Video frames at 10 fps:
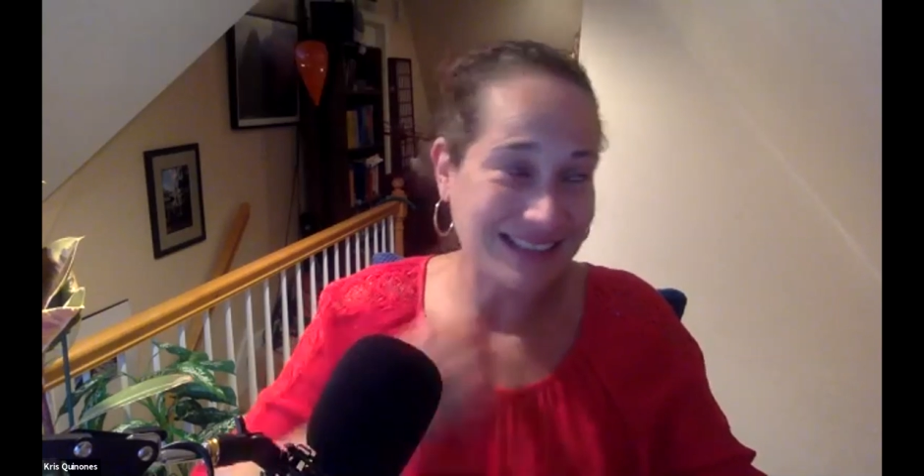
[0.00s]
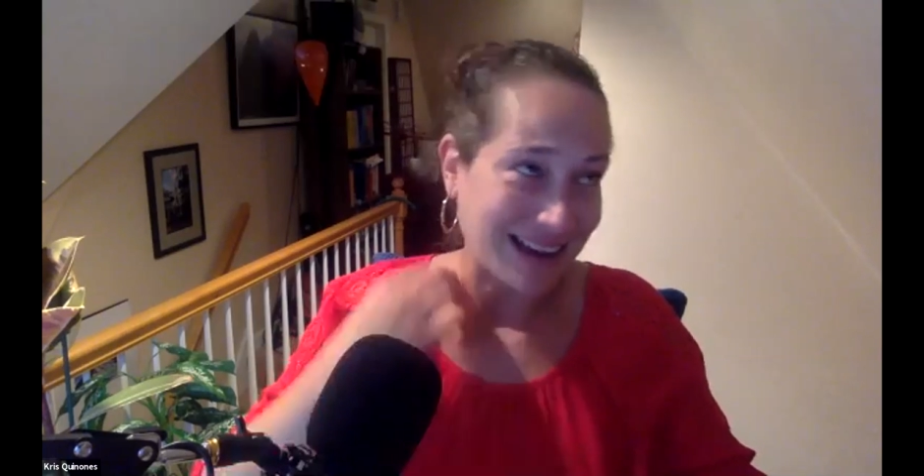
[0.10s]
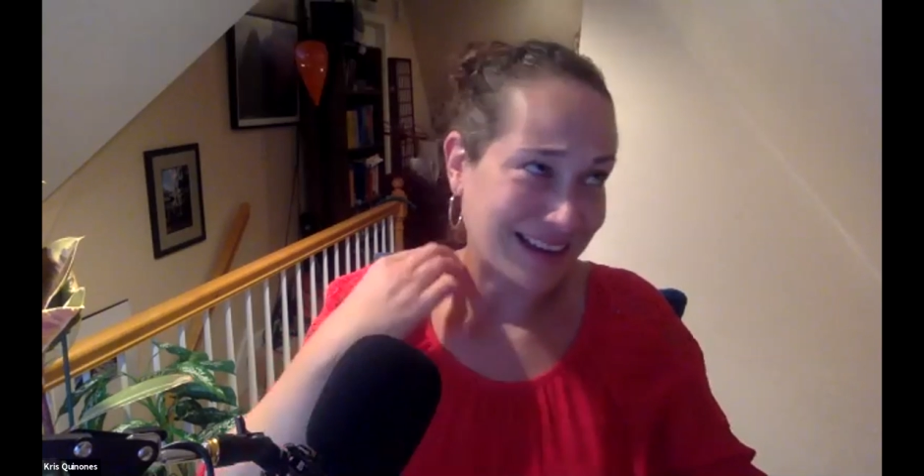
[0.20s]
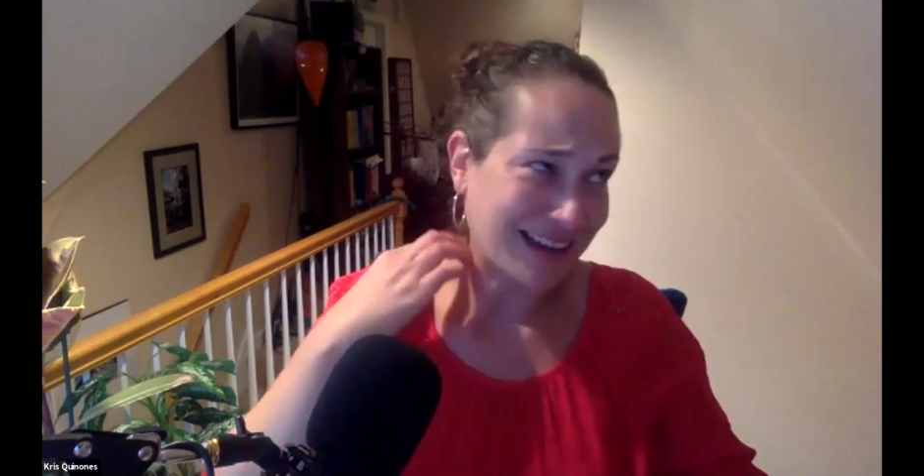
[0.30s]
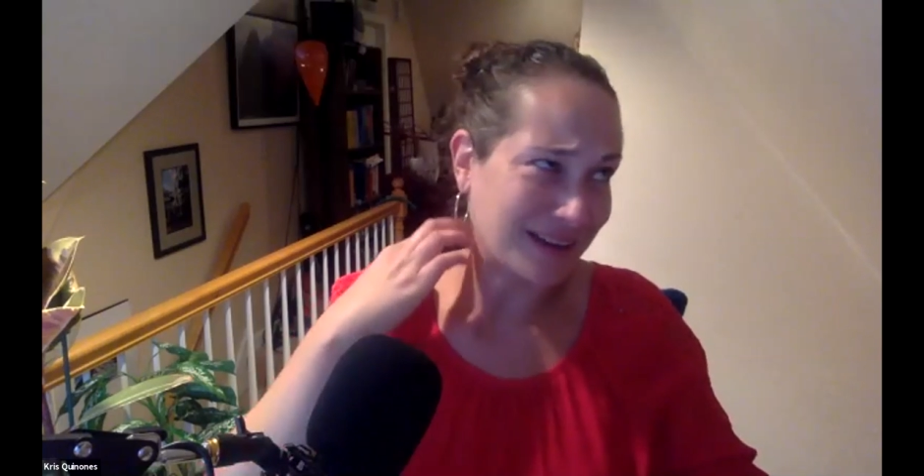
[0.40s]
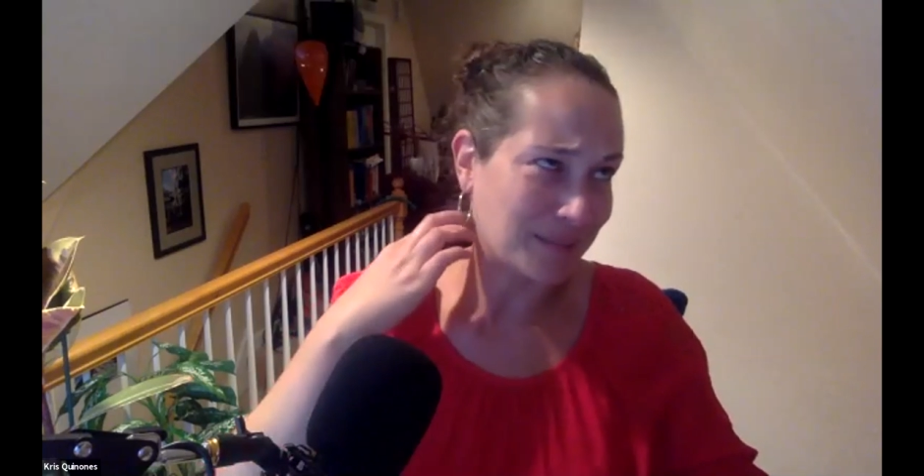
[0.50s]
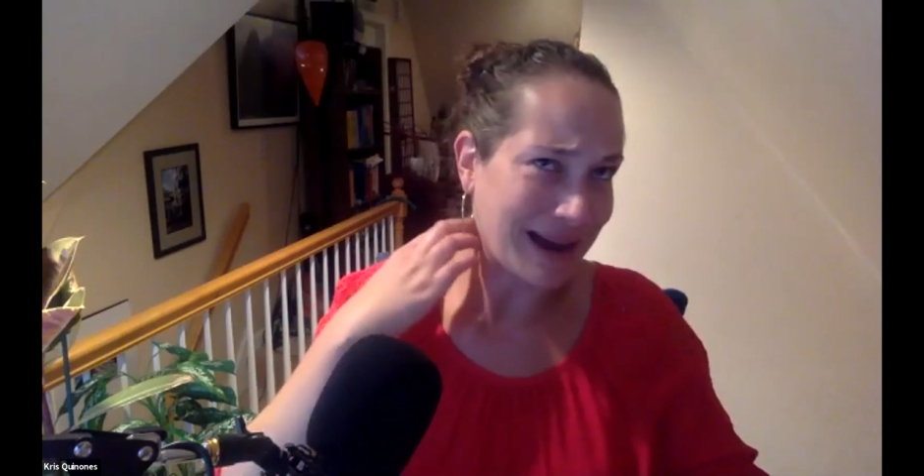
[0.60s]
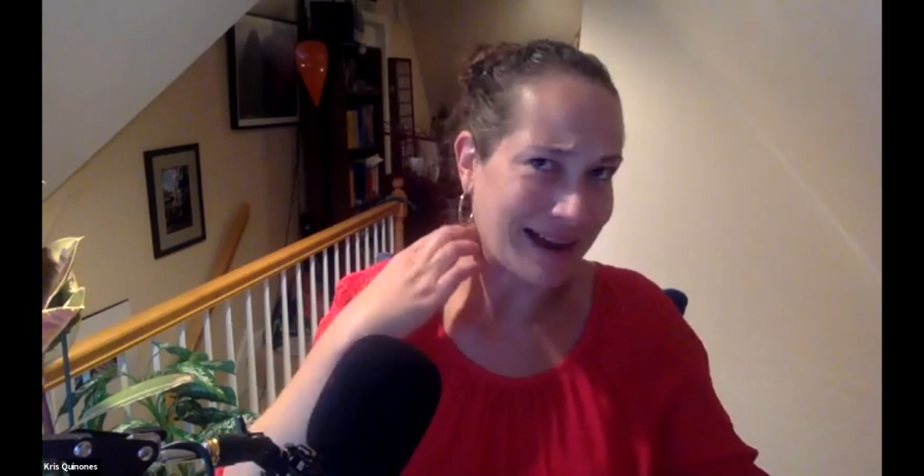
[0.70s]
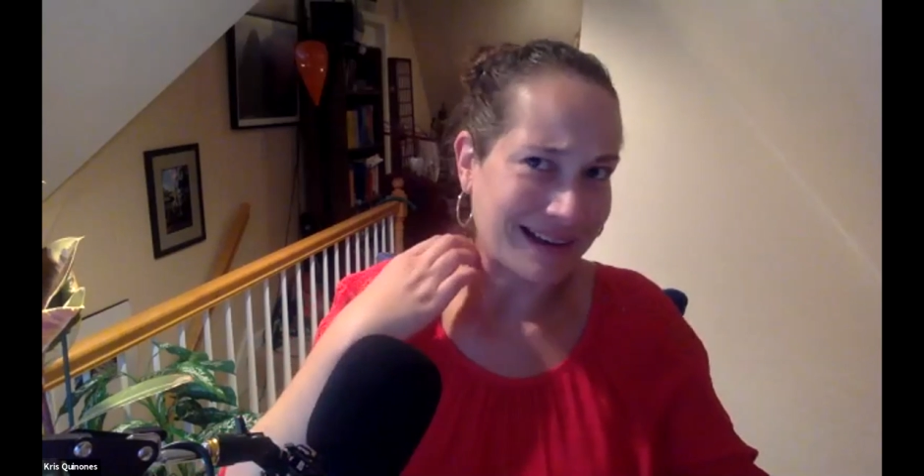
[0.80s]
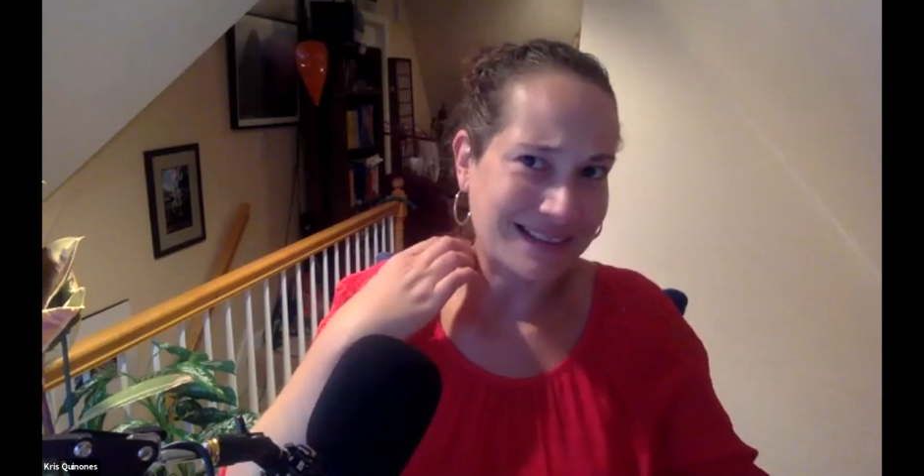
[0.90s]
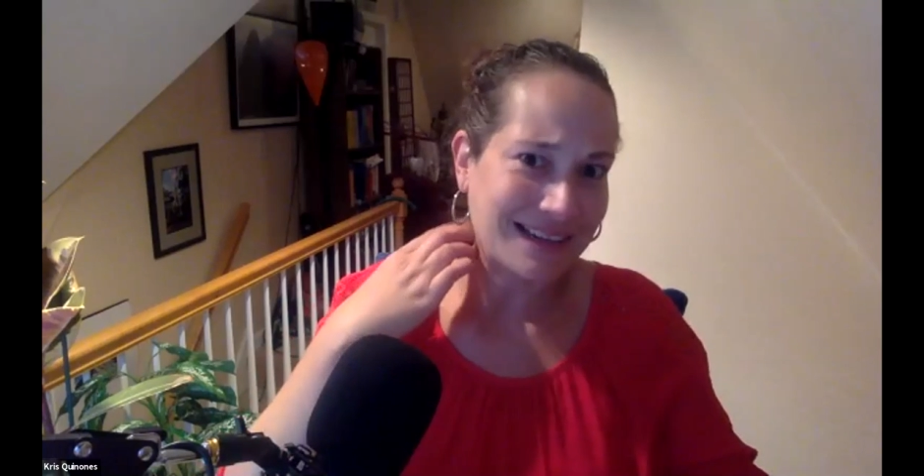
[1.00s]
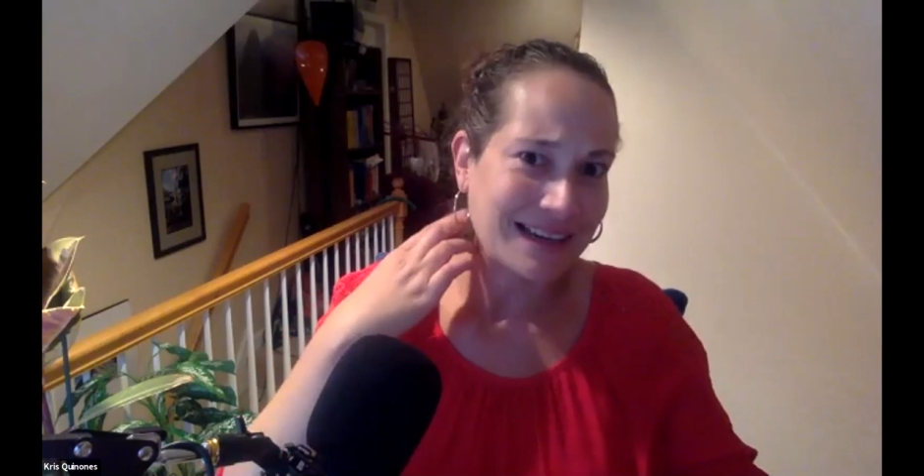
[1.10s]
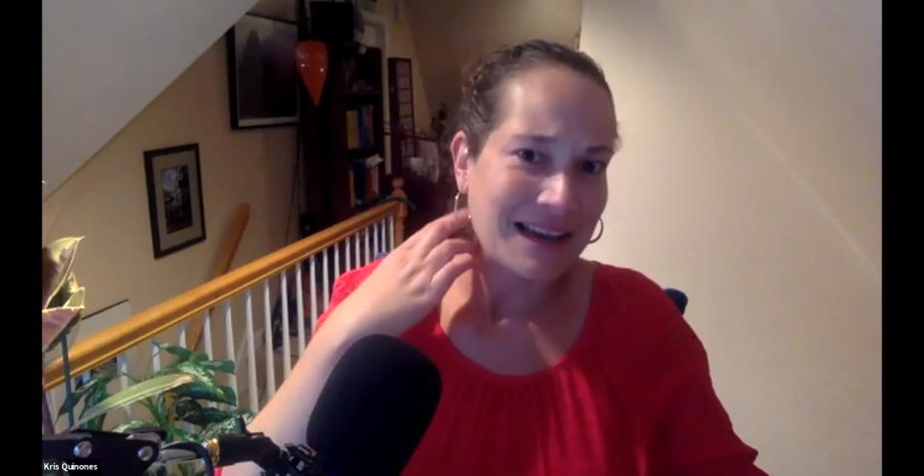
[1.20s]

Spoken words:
decade past.